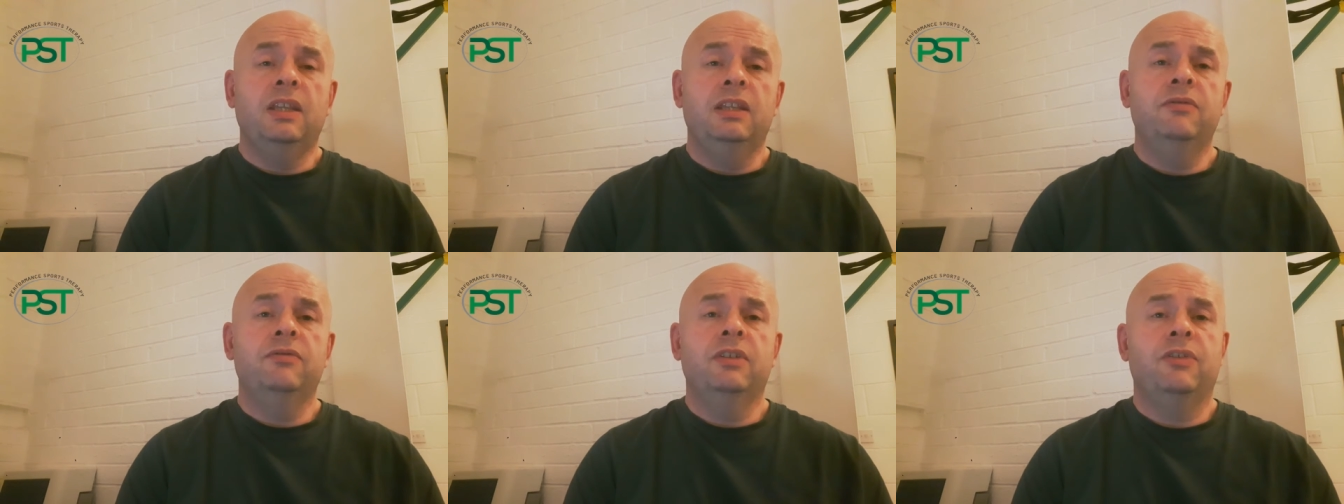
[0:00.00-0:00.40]

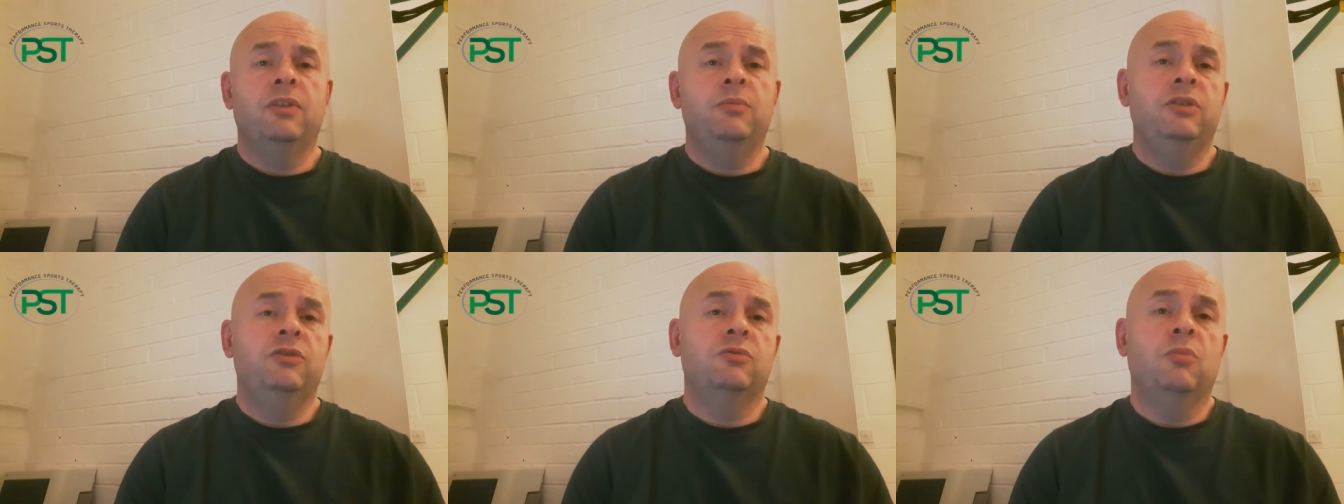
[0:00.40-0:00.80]
even if
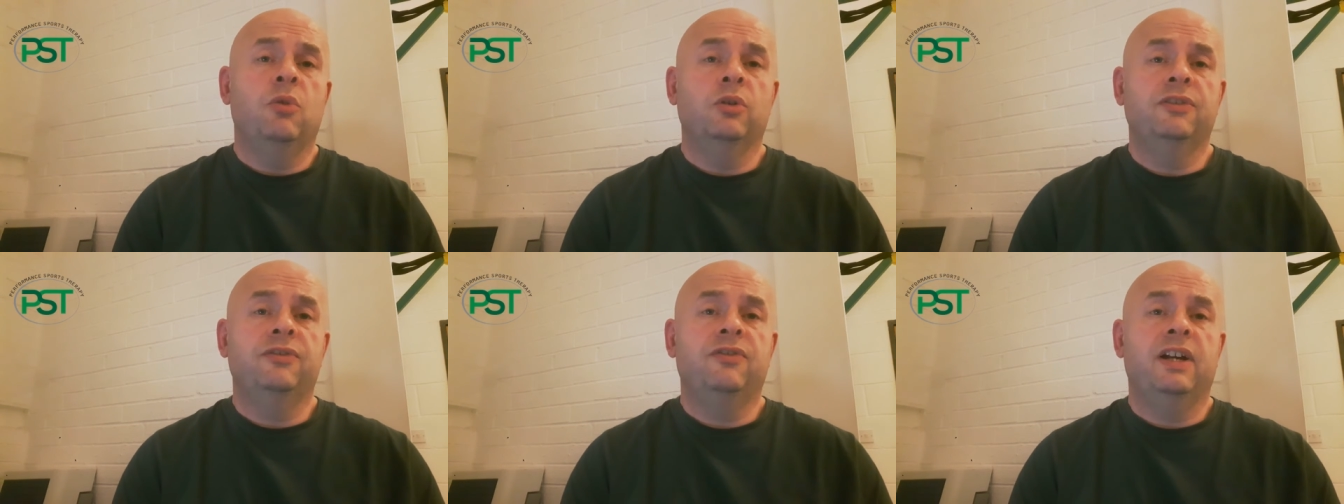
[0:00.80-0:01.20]
it means
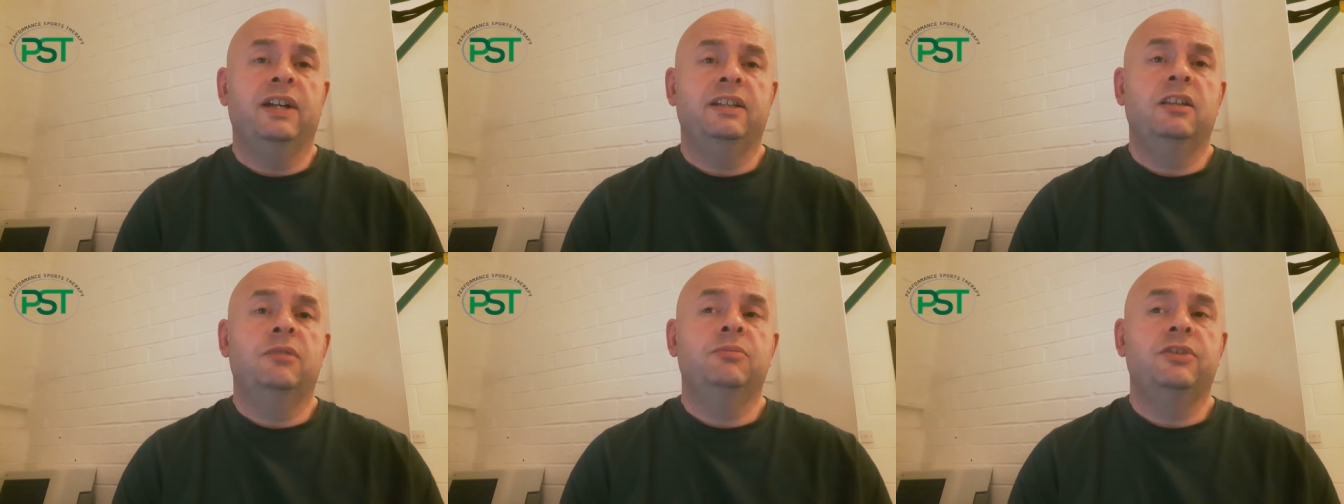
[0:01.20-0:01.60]

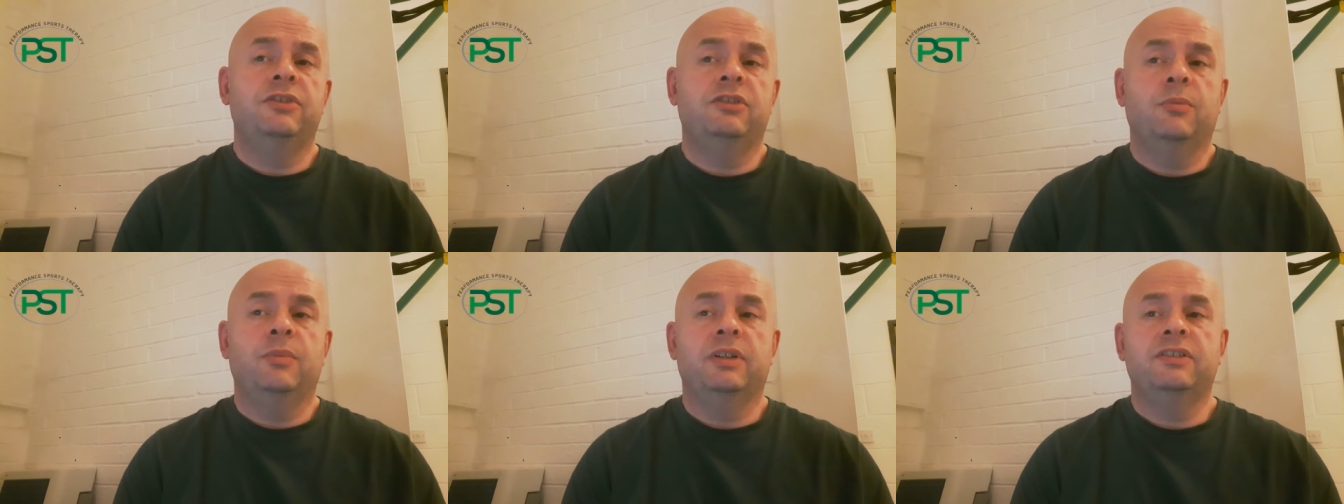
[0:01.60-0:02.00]
modifying them to
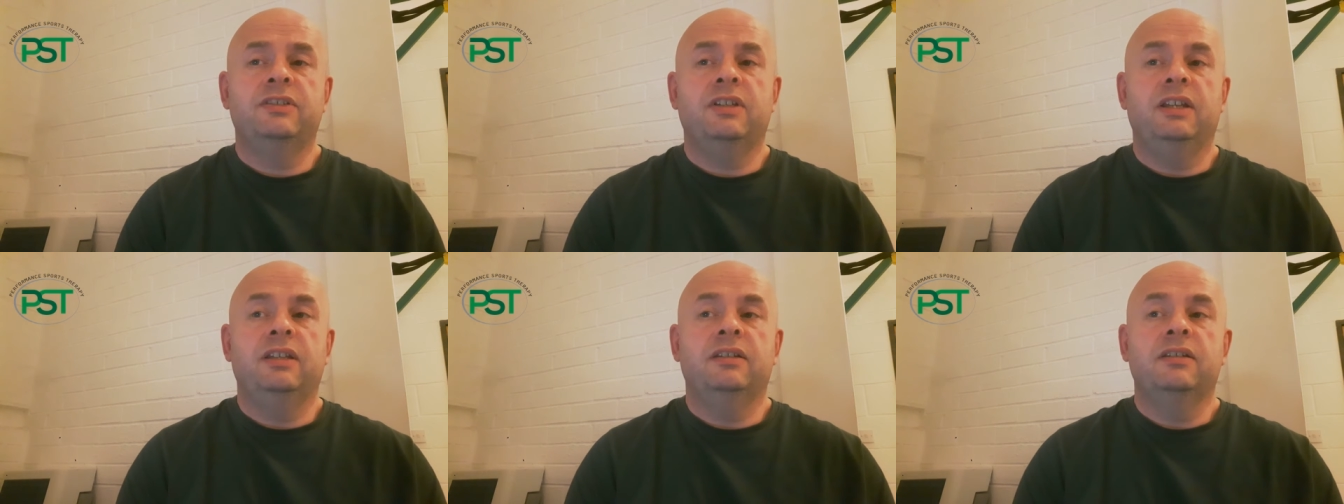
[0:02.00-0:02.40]
some
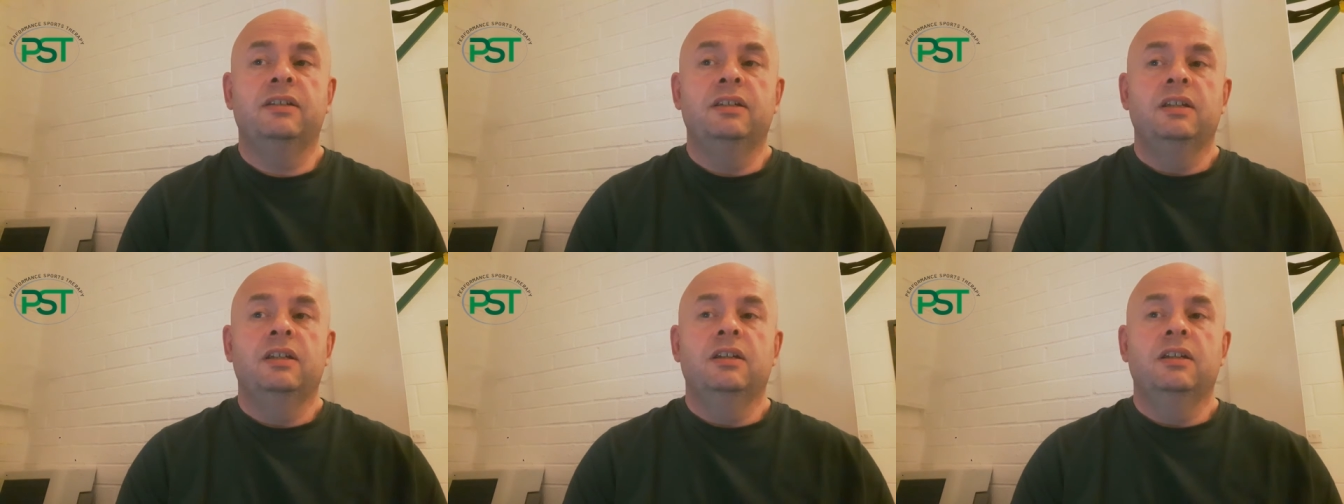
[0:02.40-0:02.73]
extent,